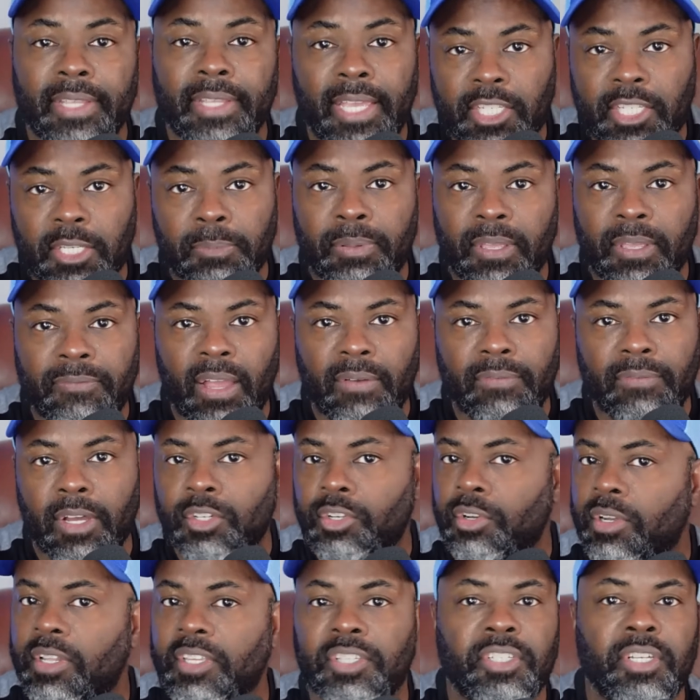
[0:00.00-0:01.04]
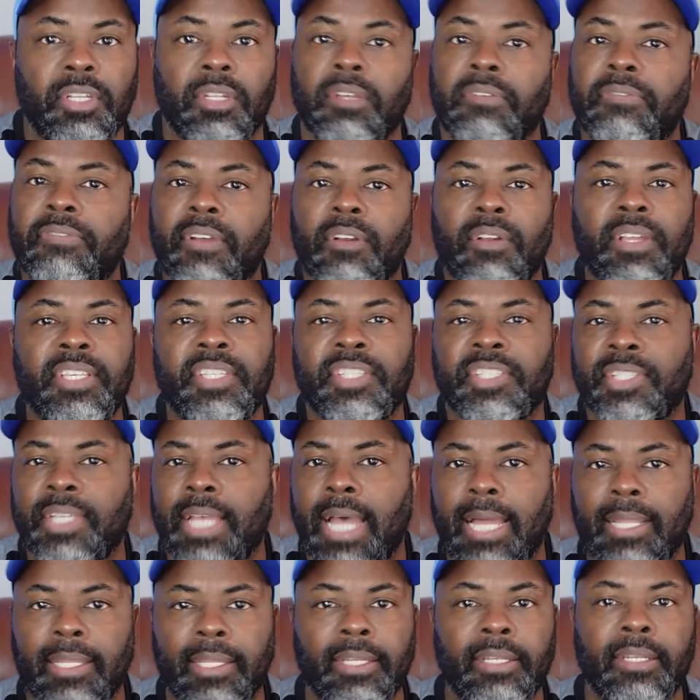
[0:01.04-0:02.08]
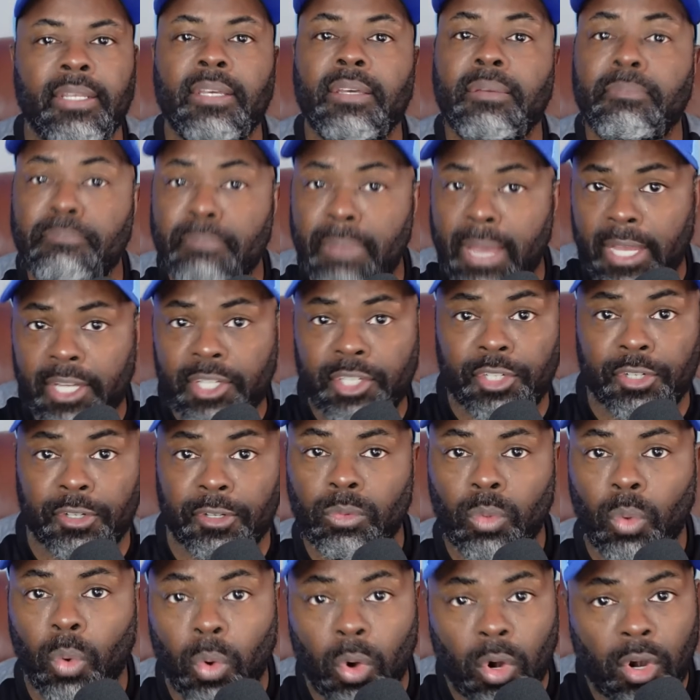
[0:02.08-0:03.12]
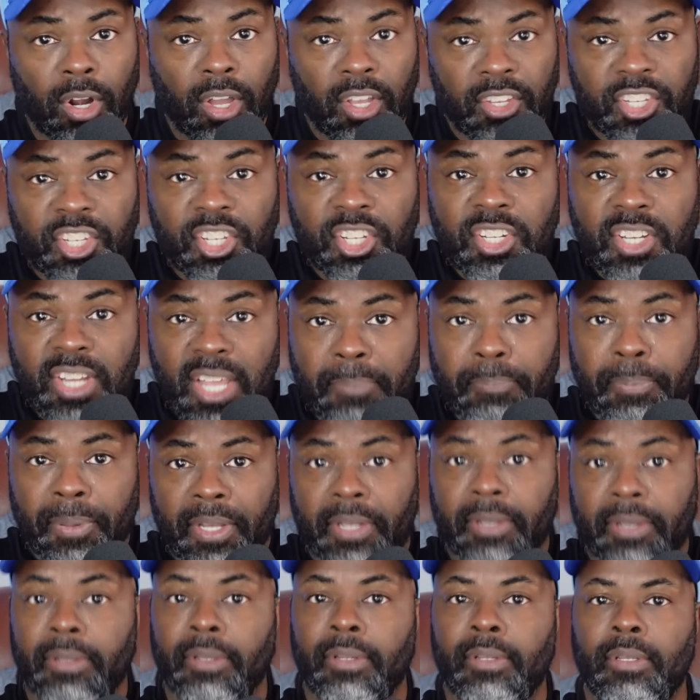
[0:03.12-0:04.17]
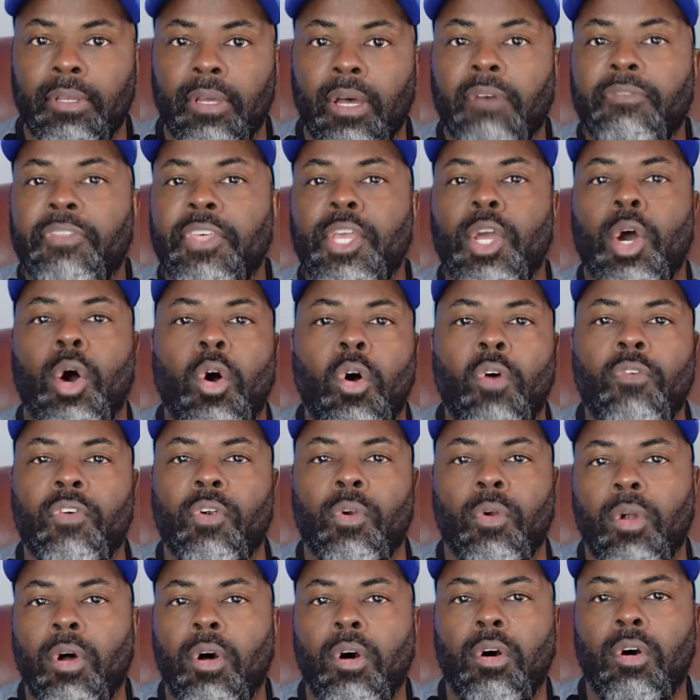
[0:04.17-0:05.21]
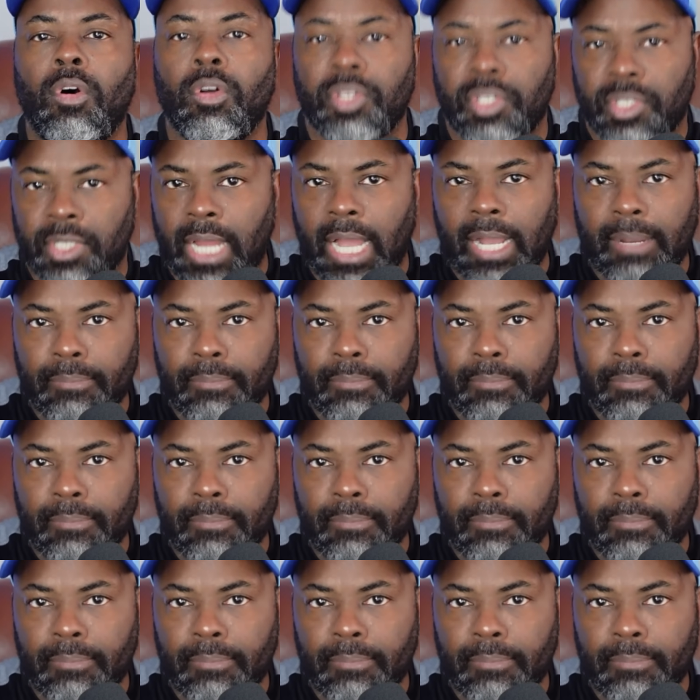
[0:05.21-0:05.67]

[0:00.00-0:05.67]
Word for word: S&P 500 is still a very solid measure or a snippet of the overall stock